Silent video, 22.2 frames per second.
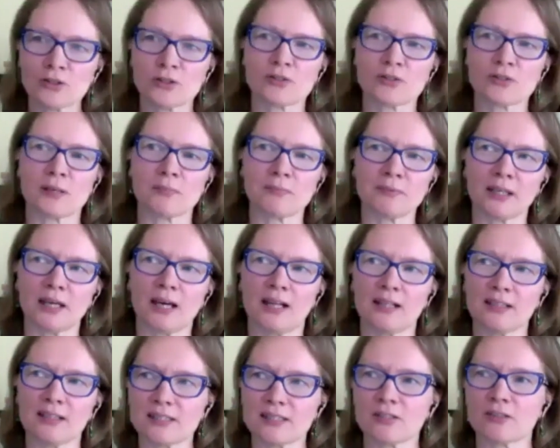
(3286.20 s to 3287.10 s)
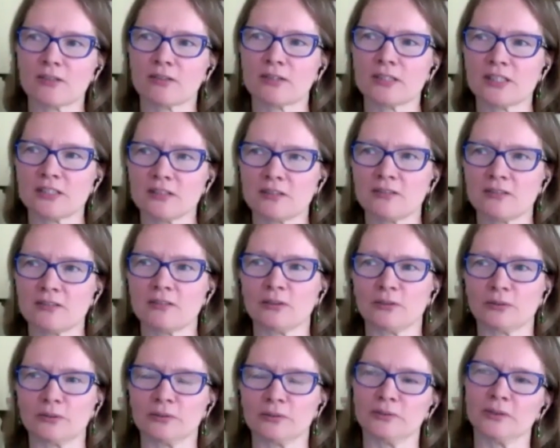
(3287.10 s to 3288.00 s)
something else
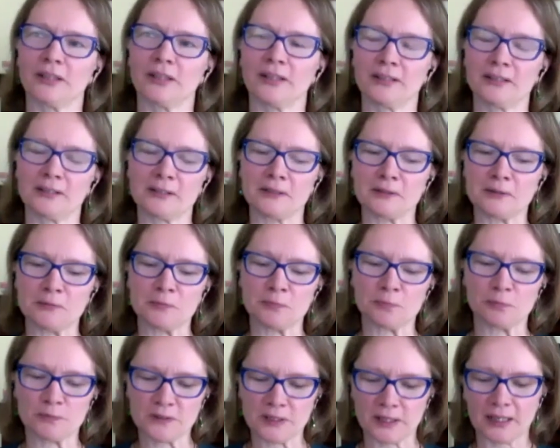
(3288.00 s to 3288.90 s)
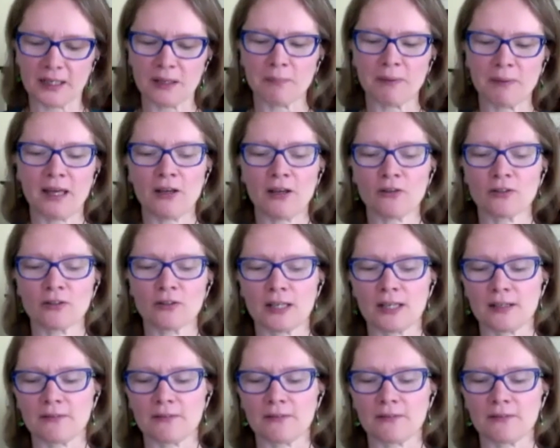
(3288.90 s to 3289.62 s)
to think about,